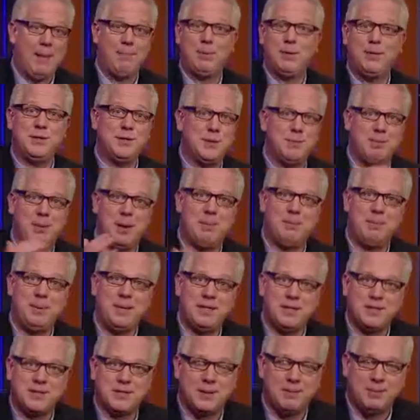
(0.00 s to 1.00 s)
happened to bump
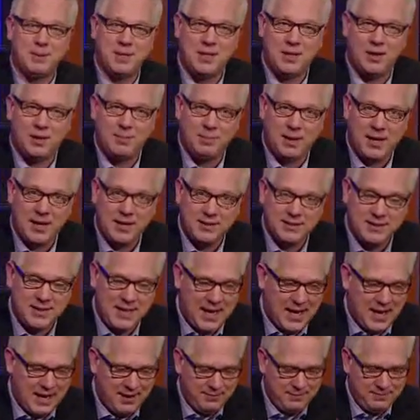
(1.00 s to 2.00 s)
into somebody on my
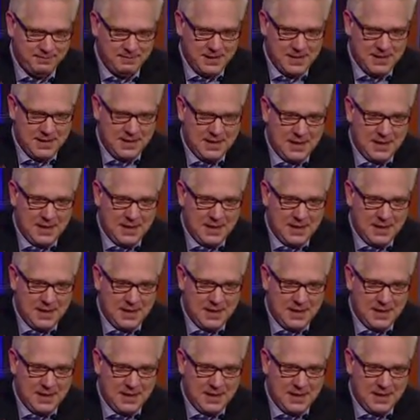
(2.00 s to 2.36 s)
staff,